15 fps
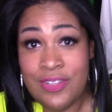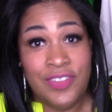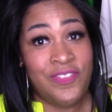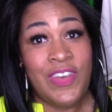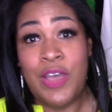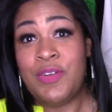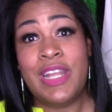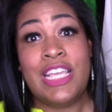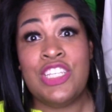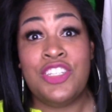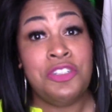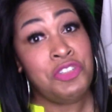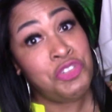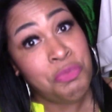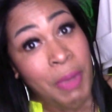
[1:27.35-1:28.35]
The
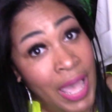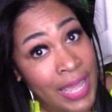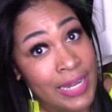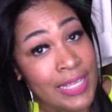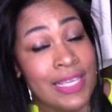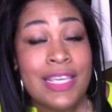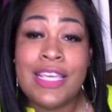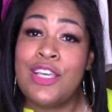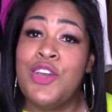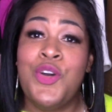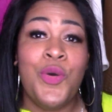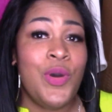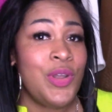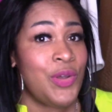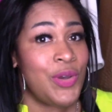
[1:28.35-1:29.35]
foundation is your body,
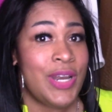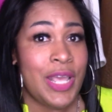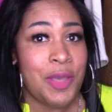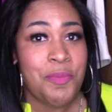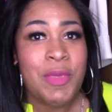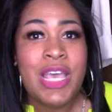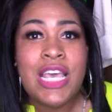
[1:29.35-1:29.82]
going on up.